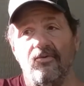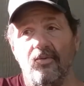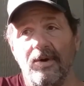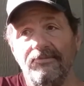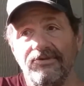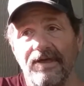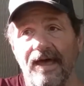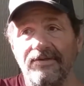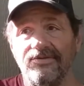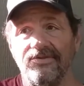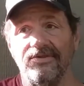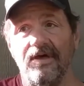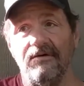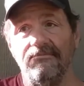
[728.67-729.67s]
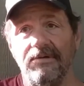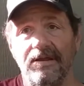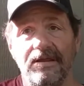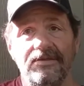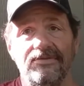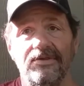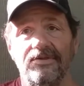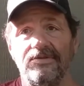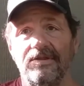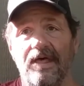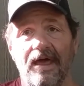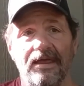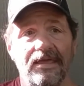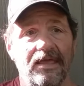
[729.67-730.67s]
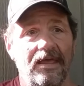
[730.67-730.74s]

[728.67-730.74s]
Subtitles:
for websites and stuff, but it's just like,